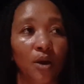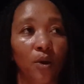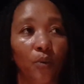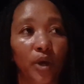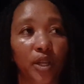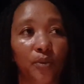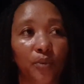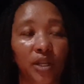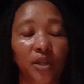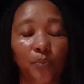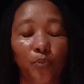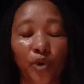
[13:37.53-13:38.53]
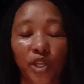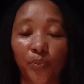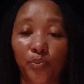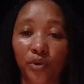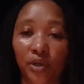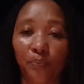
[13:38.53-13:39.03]
when you
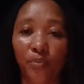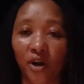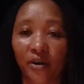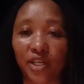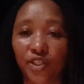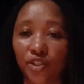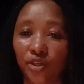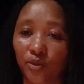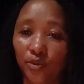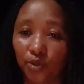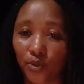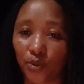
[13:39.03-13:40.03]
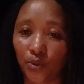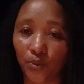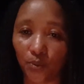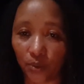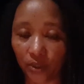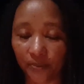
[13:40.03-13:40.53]
put the porridge down to
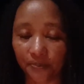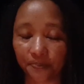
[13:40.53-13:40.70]
cool,